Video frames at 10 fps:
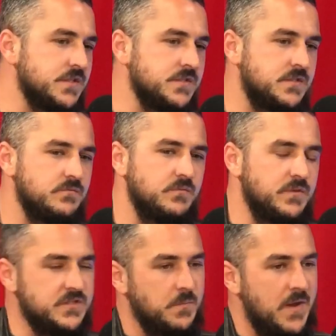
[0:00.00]
is
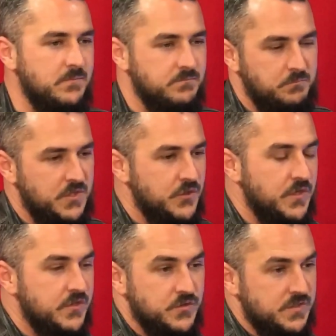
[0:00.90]
this might be
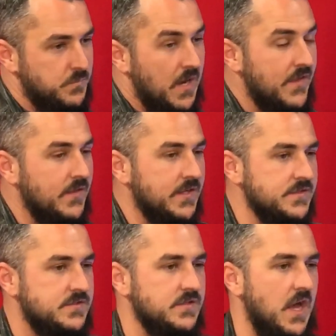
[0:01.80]
unique to us, but I think
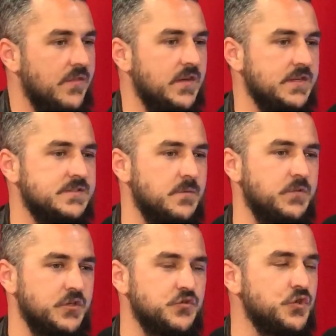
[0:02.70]
it's I think it's
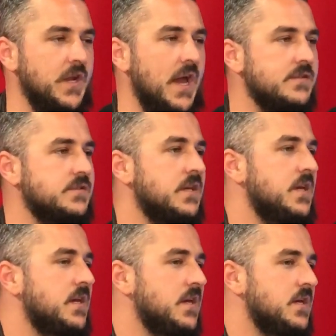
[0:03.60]
something you should ask.
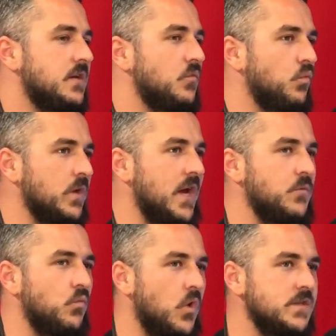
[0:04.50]
Would I
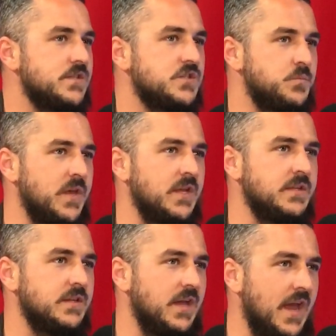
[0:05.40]
want to
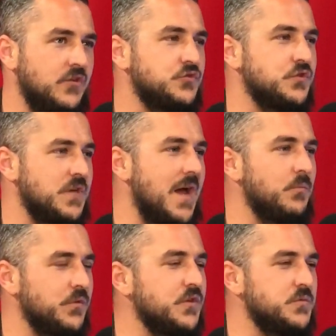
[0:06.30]
spend extra
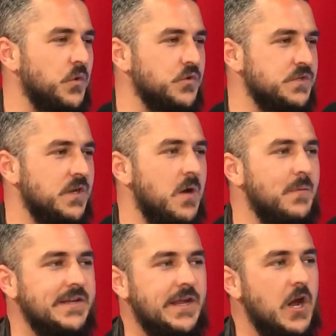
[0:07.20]
time with this person on
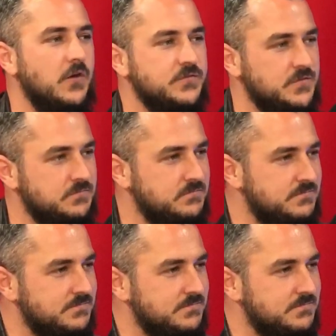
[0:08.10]
my day off? Yeah.